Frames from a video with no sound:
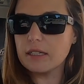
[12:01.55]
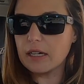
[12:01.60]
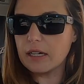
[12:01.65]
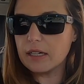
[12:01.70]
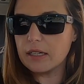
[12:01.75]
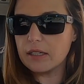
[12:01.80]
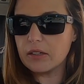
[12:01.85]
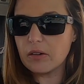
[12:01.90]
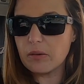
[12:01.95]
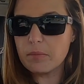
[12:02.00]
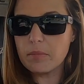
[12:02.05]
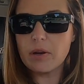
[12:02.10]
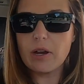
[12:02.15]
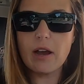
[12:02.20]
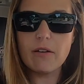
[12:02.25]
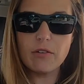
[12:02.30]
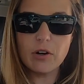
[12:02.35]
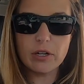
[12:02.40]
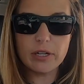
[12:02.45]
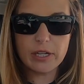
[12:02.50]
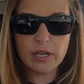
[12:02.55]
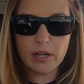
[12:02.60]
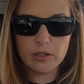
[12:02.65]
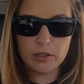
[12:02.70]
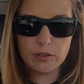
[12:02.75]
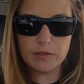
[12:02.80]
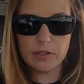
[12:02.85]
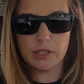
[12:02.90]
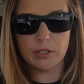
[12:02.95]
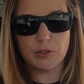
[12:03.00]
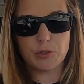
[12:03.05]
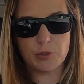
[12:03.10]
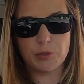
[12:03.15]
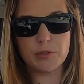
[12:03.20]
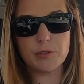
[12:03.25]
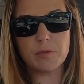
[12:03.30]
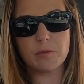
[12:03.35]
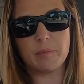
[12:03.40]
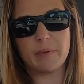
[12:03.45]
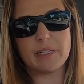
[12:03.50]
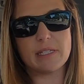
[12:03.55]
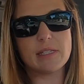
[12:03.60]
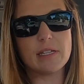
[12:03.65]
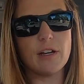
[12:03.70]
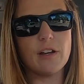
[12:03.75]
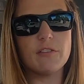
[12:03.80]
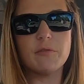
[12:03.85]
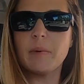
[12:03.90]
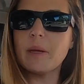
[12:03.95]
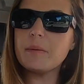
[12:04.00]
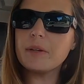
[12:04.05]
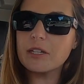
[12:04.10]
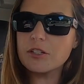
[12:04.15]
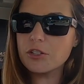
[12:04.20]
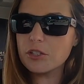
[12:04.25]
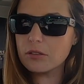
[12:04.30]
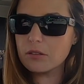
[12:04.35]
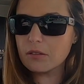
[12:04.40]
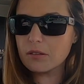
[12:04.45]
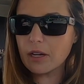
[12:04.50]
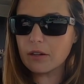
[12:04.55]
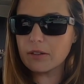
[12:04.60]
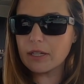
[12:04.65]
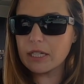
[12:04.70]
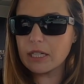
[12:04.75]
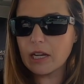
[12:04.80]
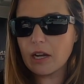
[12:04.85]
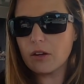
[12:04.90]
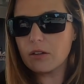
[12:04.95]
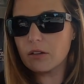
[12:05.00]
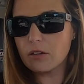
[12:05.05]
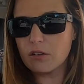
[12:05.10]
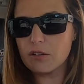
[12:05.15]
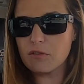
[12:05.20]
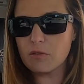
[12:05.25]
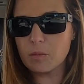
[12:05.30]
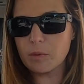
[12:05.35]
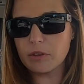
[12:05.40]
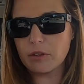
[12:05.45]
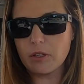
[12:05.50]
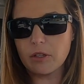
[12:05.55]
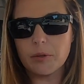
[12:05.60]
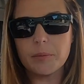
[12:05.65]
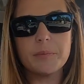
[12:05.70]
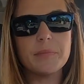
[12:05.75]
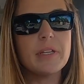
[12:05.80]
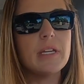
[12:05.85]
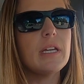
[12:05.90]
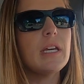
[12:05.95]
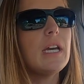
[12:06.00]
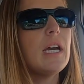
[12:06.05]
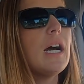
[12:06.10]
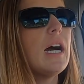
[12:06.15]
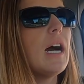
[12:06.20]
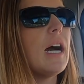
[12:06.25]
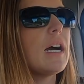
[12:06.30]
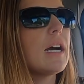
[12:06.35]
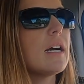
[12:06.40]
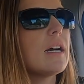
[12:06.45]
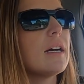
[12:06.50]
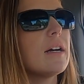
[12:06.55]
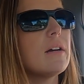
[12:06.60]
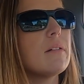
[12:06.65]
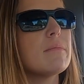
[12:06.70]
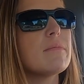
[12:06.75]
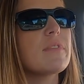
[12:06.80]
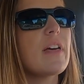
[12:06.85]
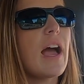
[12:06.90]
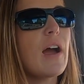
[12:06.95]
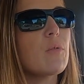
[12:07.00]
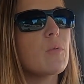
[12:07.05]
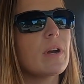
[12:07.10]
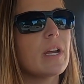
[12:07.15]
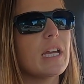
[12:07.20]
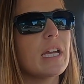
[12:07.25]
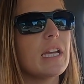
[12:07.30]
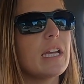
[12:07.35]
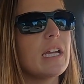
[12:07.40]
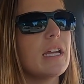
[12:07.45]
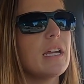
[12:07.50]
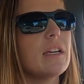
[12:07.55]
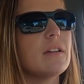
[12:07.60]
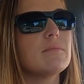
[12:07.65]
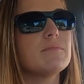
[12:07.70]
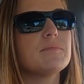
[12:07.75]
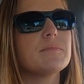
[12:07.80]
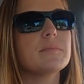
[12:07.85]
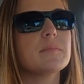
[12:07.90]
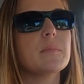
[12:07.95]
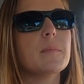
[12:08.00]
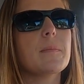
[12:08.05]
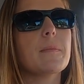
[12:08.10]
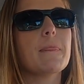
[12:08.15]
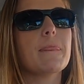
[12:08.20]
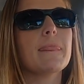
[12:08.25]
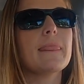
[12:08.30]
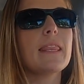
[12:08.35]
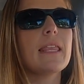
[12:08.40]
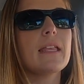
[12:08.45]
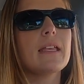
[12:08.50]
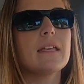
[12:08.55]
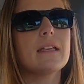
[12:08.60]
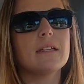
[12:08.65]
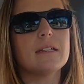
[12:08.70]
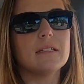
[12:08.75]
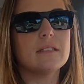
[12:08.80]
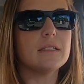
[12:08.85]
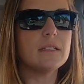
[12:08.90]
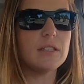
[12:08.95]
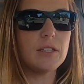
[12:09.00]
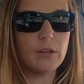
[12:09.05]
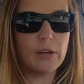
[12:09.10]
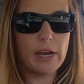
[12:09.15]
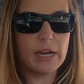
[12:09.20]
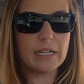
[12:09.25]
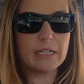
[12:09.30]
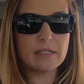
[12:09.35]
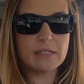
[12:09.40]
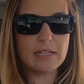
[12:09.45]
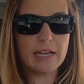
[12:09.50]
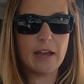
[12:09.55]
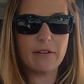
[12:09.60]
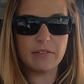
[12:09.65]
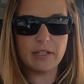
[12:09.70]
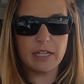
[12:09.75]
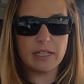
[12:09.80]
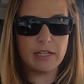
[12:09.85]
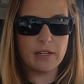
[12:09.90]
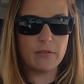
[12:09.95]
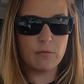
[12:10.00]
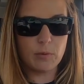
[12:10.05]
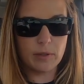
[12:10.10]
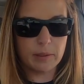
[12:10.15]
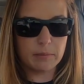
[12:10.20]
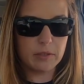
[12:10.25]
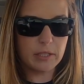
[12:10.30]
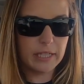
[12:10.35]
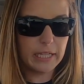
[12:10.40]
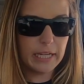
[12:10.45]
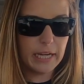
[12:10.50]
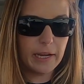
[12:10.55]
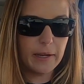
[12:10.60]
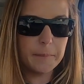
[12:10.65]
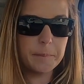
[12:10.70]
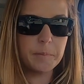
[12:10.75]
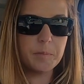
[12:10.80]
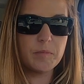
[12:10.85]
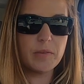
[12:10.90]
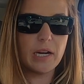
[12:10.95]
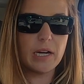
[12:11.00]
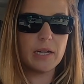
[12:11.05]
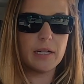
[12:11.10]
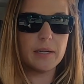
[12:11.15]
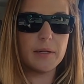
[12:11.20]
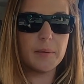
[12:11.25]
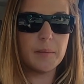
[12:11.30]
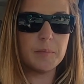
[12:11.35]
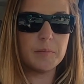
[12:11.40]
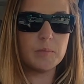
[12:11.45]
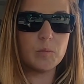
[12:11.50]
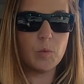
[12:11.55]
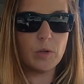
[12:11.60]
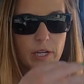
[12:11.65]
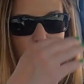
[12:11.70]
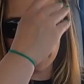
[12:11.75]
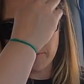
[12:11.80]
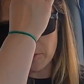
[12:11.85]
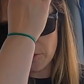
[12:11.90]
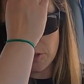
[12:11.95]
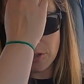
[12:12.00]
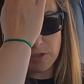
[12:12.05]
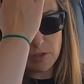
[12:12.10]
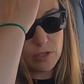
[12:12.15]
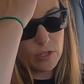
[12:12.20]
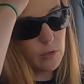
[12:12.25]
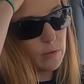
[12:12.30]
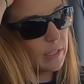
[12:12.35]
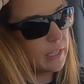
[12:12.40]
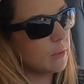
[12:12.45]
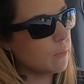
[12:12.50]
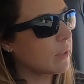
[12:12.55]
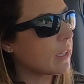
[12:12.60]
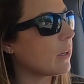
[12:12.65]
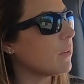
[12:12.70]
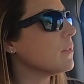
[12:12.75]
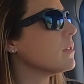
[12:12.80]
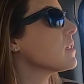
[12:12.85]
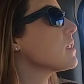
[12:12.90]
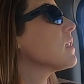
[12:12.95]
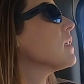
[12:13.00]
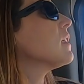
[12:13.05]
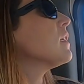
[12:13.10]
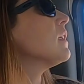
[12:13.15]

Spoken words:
I've already gone over the controls with myself. Maybe I should do that right now and go over them with you. That way you guys have an idea of what I'm looking at, what I was just doing when I was